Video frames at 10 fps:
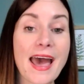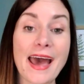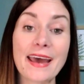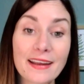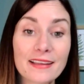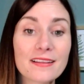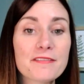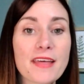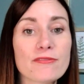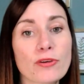And I
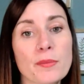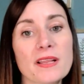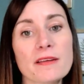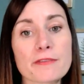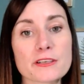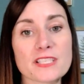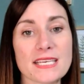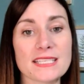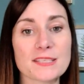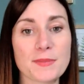love that formula for
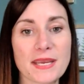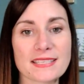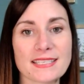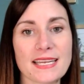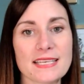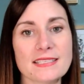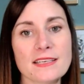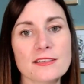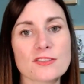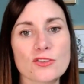teens because it
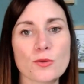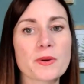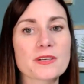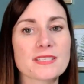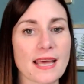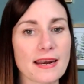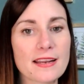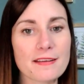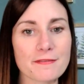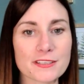isn't super
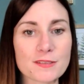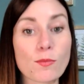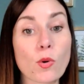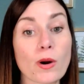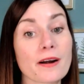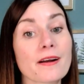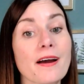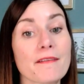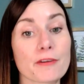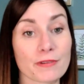sedative; it's more
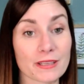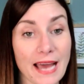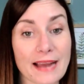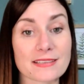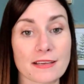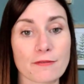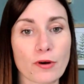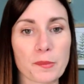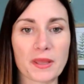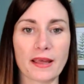of a relaxing
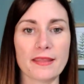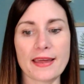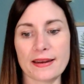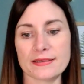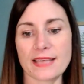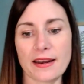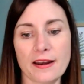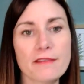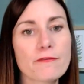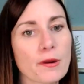formula than a
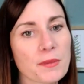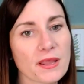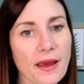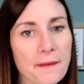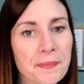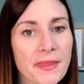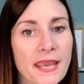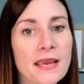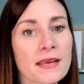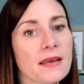sedative formula.
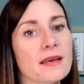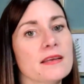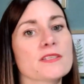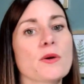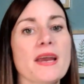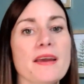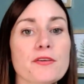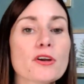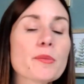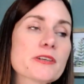So if
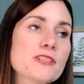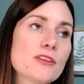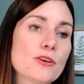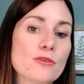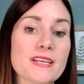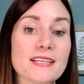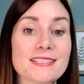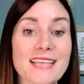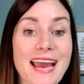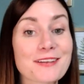you're a person who
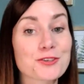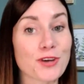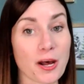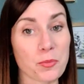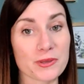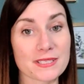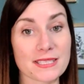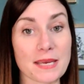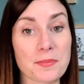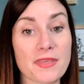needs extra help with
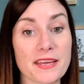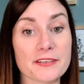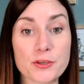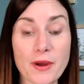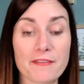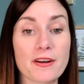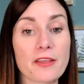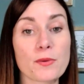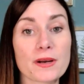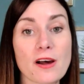sleep, they do have
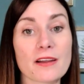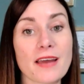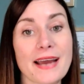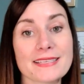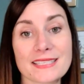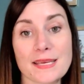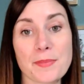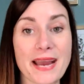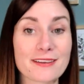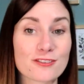another one called I Sleep
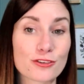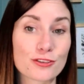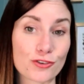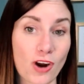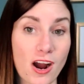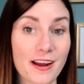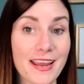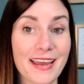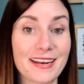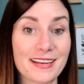Extra Strong,
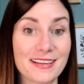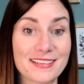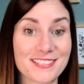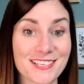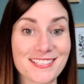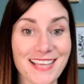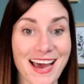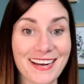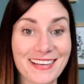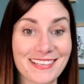and it is just
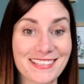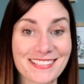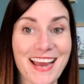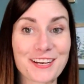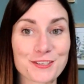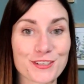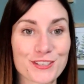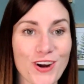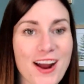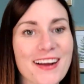that, it is extra
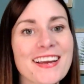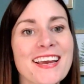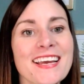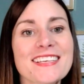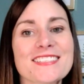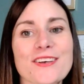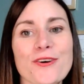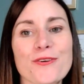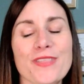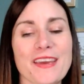strong.
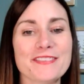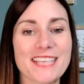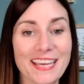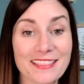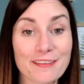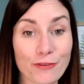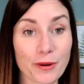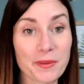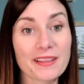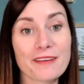So they've taken the
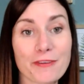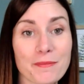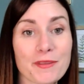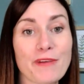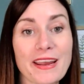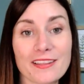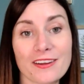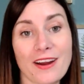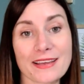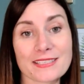formula from the
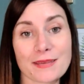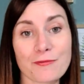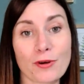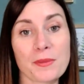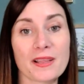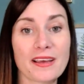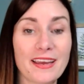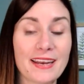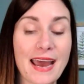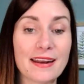regular I Sleep formula
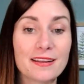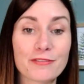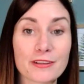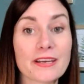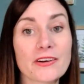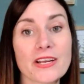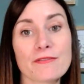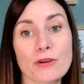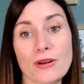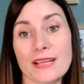and added valerian
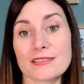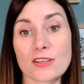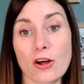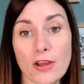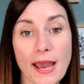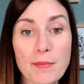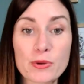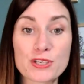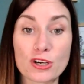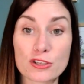root and skullcap, which are